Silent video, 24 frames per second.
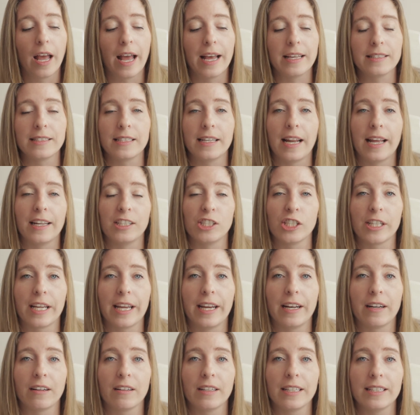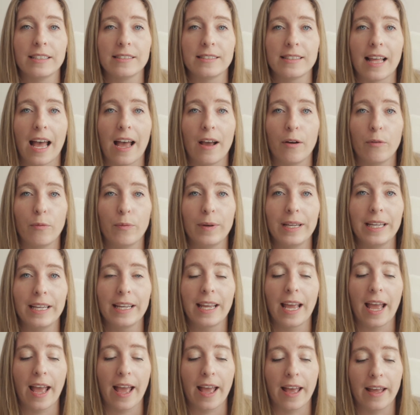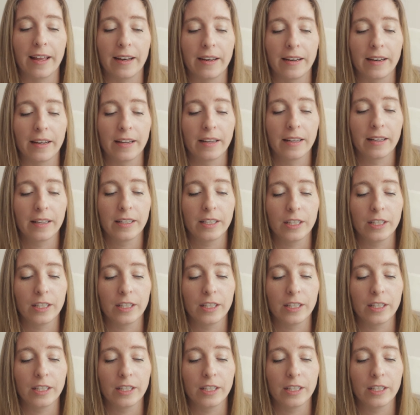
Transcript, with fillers: as an educator is that we can